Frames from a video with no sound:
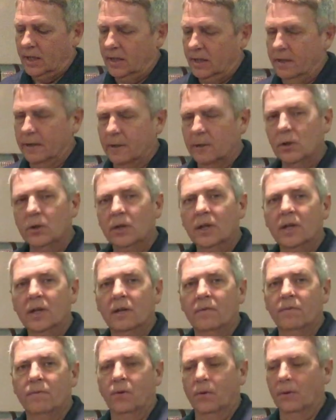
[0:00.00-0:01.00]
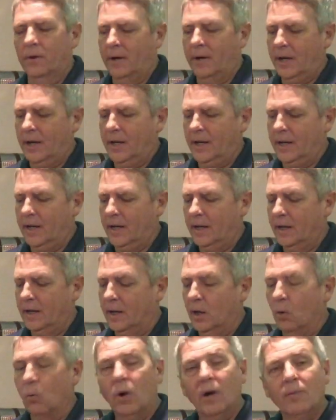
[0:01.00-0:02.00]
You can get it for a
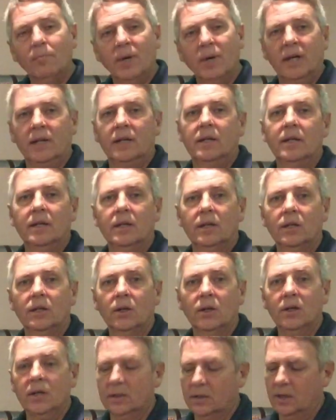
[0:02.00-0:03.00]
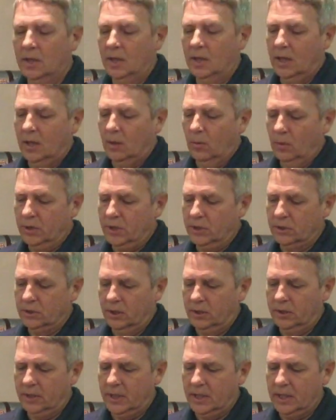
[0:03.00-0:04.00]
one-button unit, which is
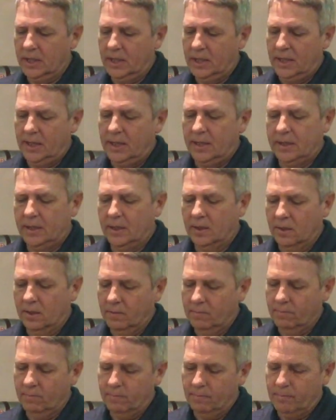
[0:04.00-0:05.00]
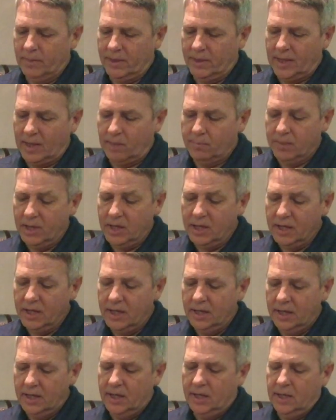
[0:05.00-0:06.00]
only, you know, about that big,
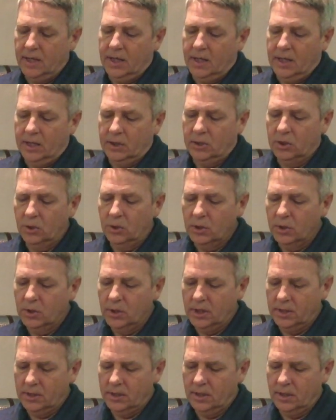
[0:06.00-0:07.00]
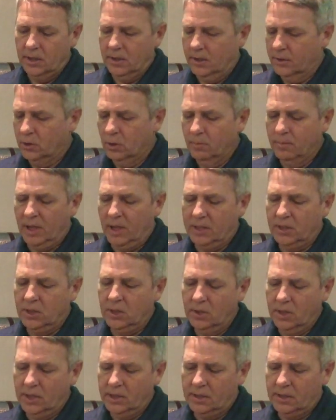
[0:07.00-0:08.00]
a two-button
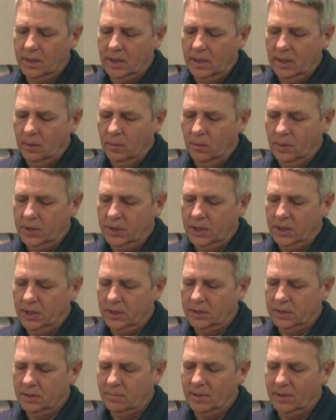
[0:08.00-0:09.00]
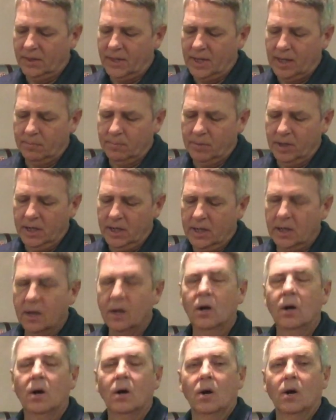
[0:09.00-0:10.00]
unit, which is about that big,
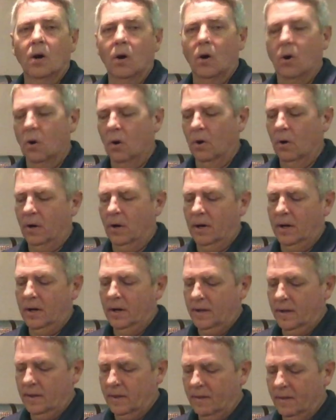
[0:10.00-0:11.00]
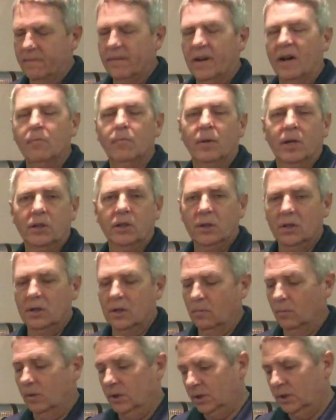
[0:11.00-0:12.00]
or the 5-button
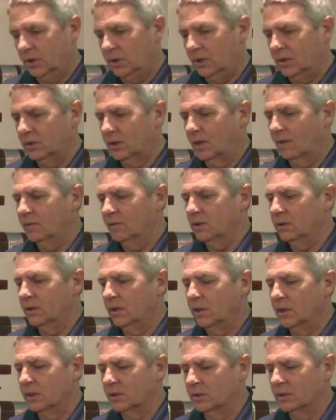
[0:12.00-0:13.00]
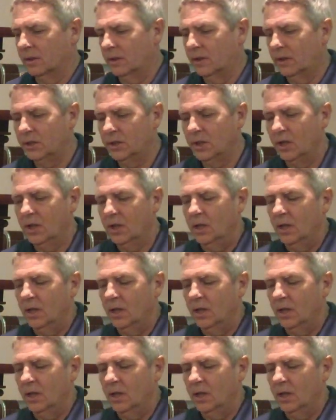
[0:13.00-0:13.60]
unit, which is obviously this large.